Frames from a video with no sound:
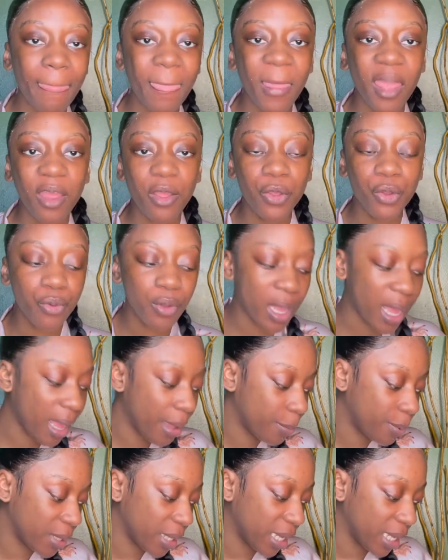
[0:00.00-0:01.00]
you could
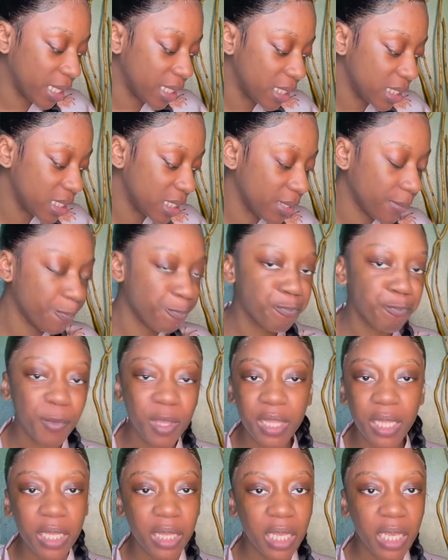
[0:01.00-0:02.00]
have plans
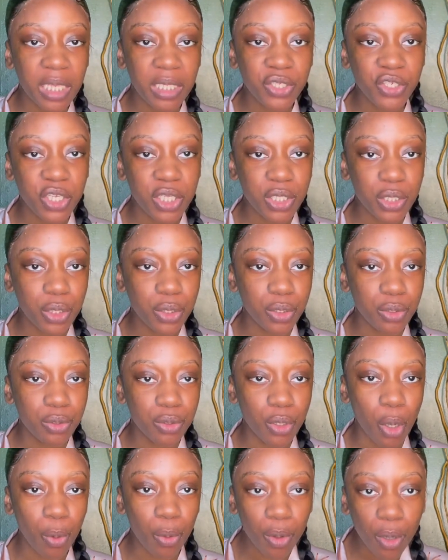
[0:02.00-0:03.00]
and then things just
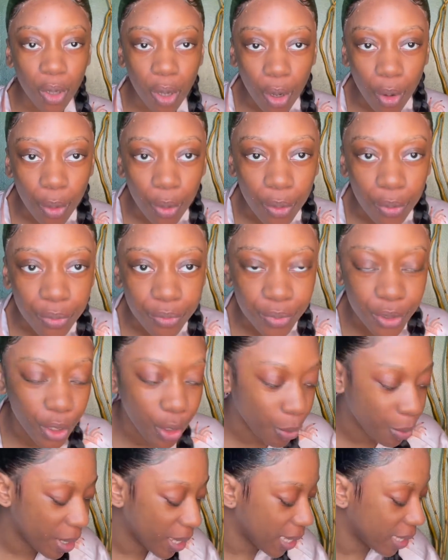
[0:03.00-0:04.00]
don't go
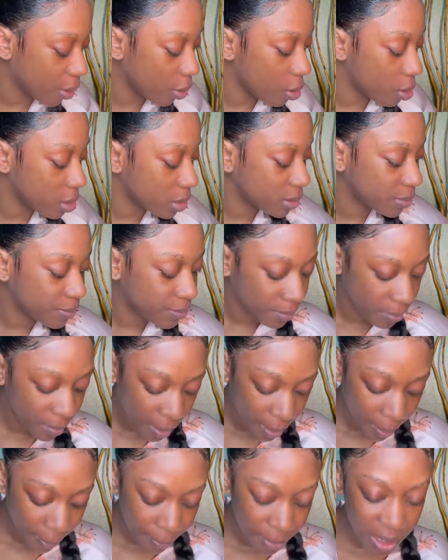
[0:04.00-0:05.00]
your way at all.
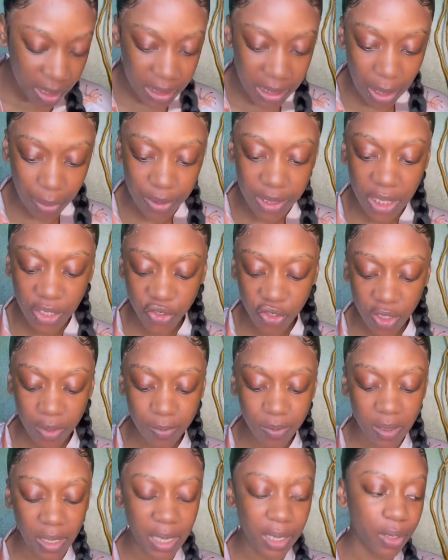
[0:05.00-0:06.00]
Because I was actually
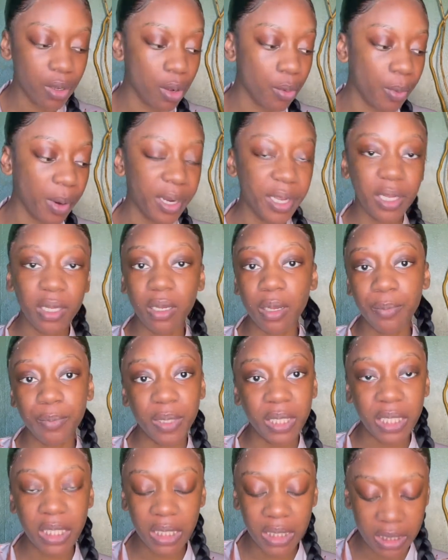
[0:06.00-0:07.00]
planning on wearing a
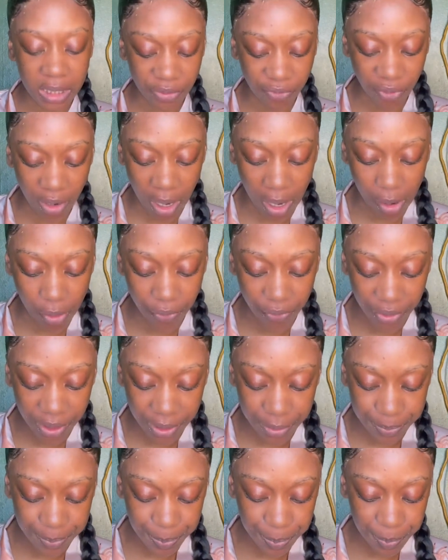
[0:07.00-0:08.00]
completely different
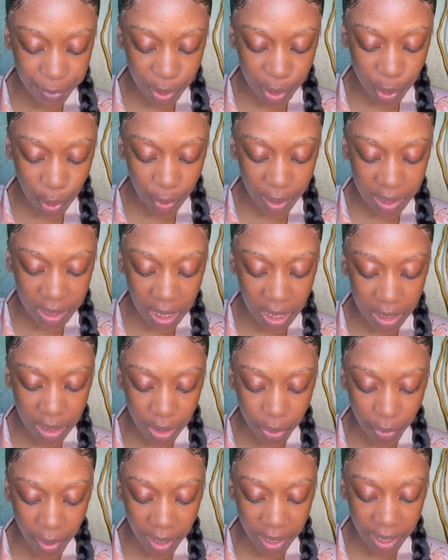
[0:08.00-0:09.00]
outfit. So excited
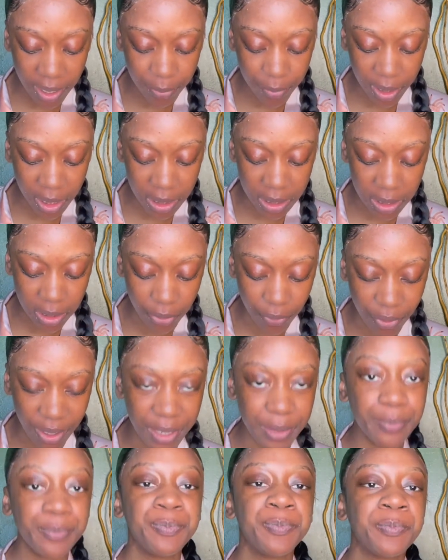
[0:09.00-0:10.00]
to wear it, and because of the
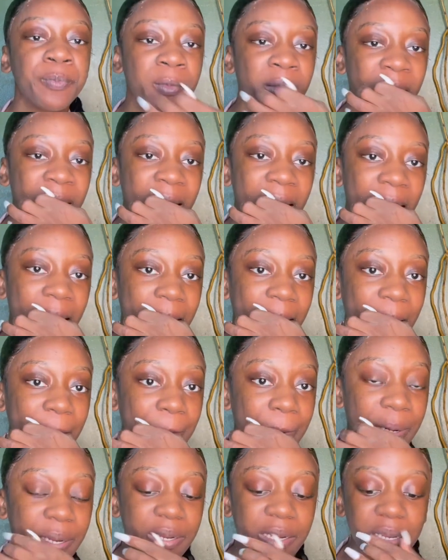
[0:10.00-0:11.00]
rain, I can't
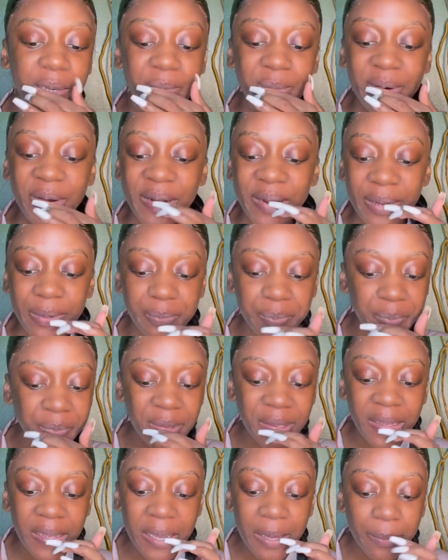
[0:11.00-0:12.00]
wear it anymore.
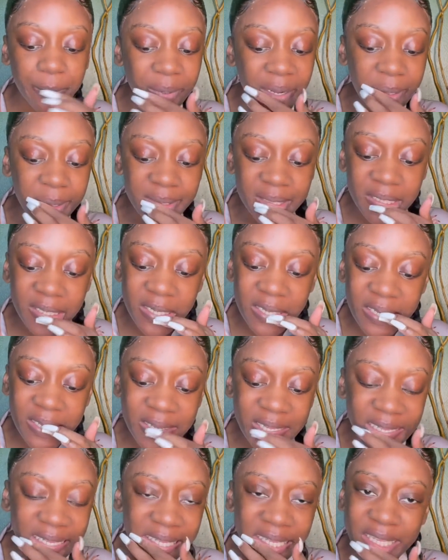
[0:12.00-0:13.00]
But I still
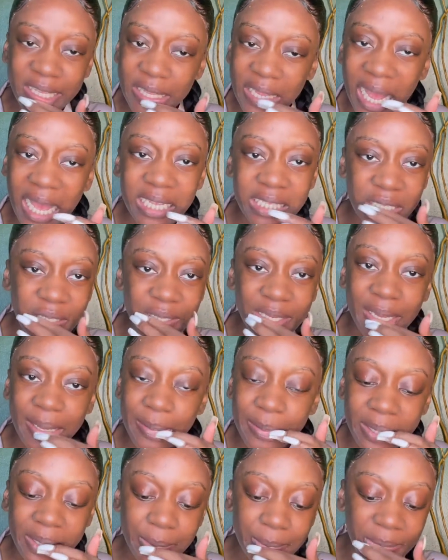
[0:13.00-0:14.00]
know
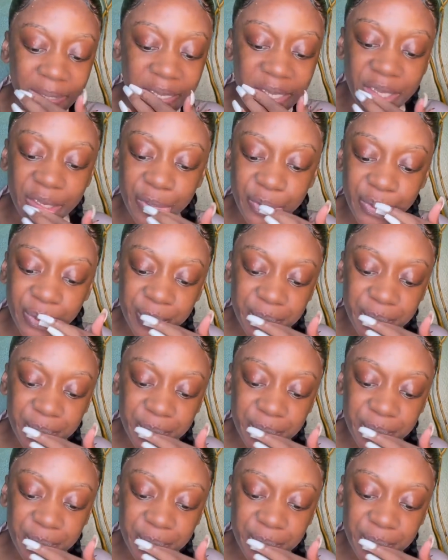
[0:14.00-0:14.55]
I'm gonna be cute